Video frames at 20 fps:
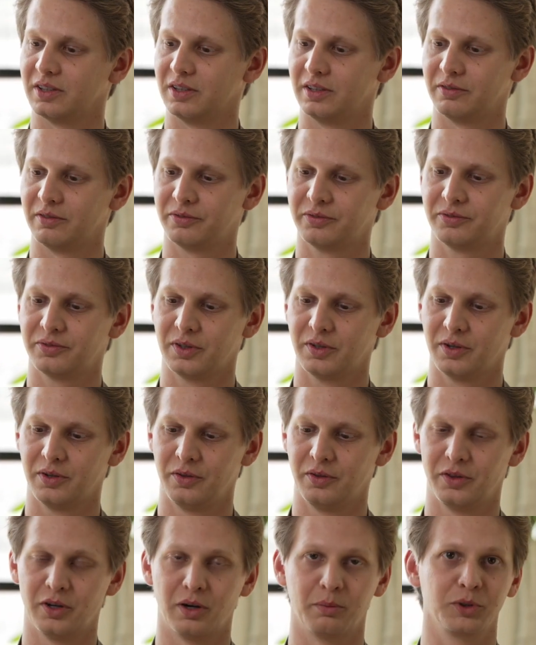of
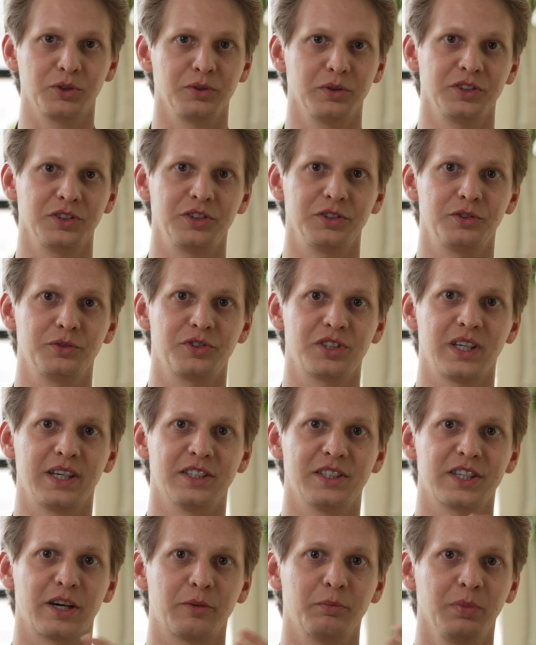the opportunity to
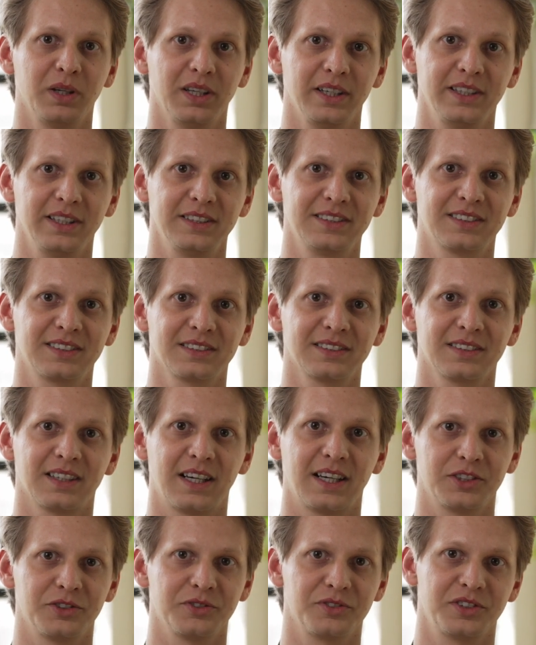change out blades
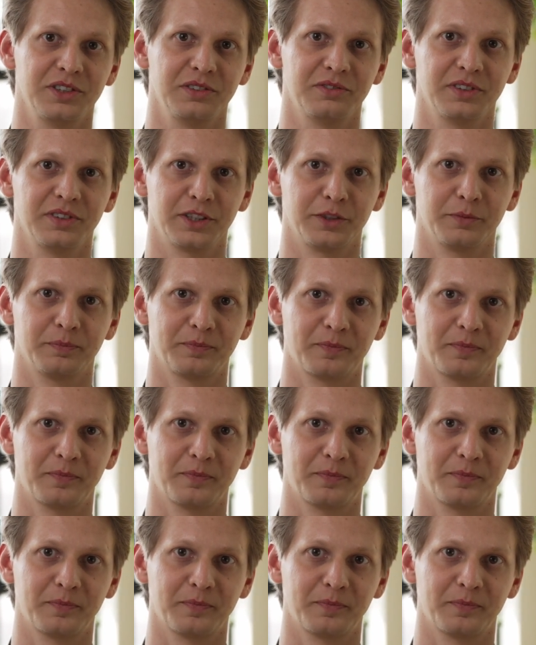as you see fit.